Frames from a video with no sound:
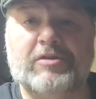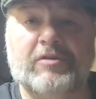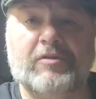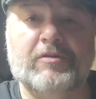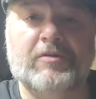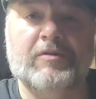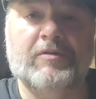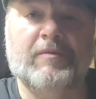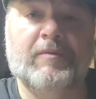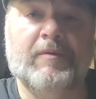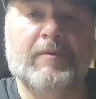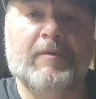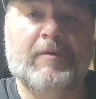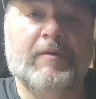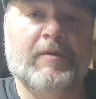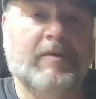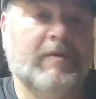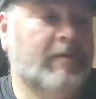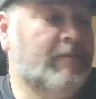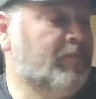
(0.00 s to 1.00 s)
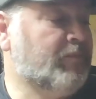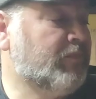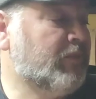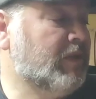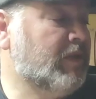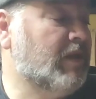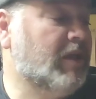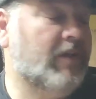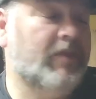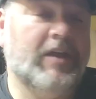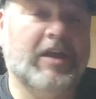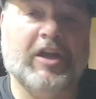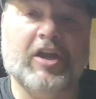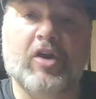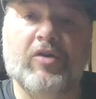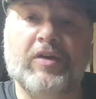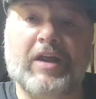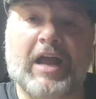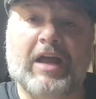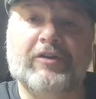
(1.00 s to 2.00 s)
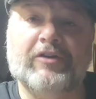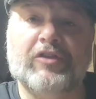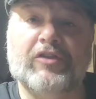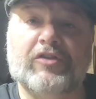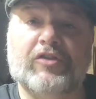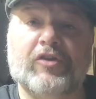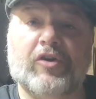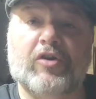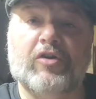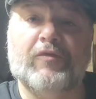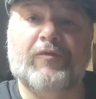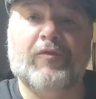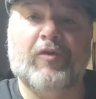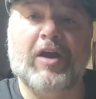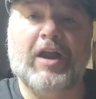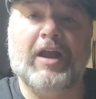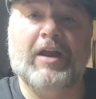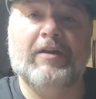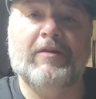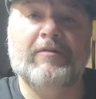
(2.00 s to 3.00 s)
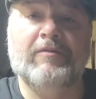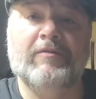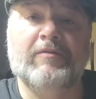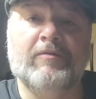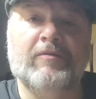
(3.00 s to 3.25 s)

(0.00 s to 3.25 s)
And then go down to the 3rd fret.